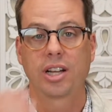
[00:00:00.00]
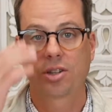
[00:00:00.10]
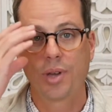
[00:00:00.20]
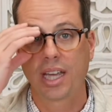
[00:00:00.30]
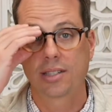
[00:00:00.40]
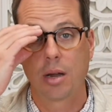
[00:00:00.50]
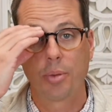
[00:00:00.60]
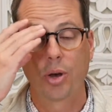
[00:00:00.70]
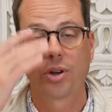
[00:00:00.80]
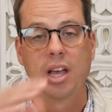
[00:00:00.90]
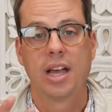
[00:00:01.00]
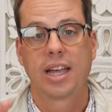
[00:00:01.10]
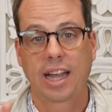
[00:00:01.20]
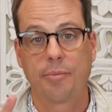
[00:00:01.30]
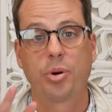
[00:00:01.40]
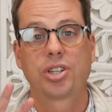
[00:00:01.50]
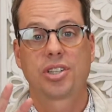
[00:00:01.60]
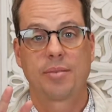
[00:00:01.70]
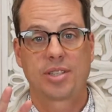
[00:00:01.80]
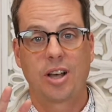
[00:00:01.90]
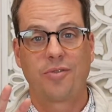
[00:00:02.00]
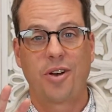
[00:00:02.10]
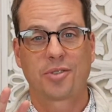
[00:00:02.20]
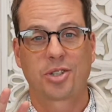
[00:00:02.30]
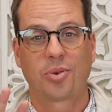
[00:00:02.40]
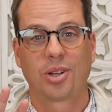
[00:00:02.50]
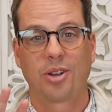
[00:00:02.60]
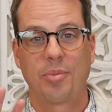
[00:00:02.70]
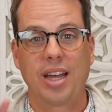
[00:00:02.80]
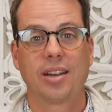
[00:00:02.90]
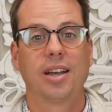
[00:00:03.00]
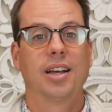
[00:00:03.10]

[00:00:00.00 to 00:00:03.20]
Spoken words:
So he gets in a boat, kind of pushes himself offshore a little bit.